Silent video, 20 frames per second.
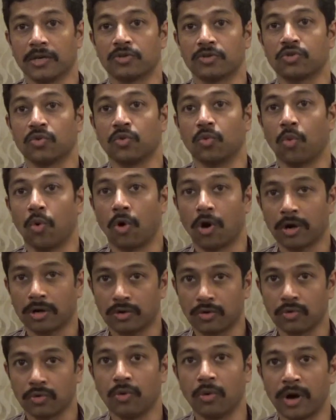as to
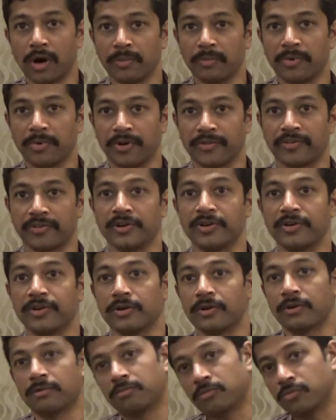what to go and present
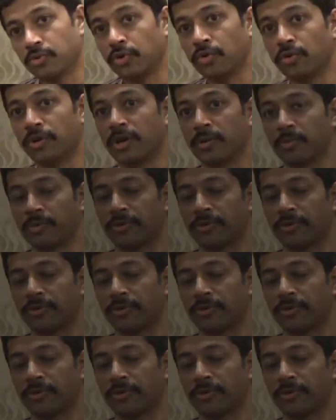during a